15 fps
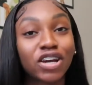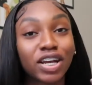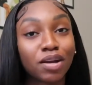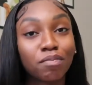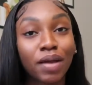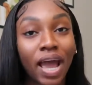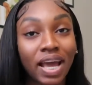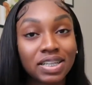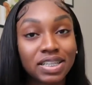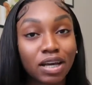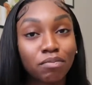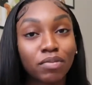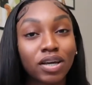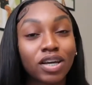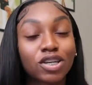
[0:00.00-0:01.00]
a
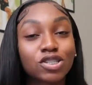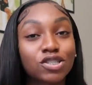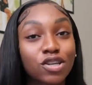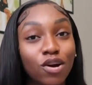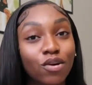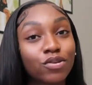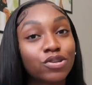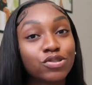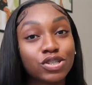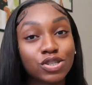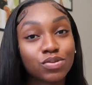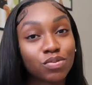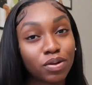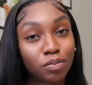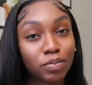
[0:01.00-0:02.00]
pandemic, so you
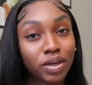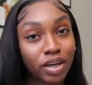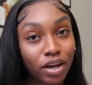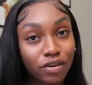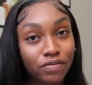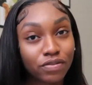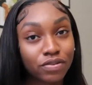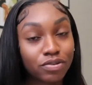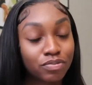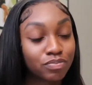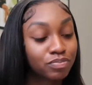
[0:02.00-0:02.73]
just want to be careful.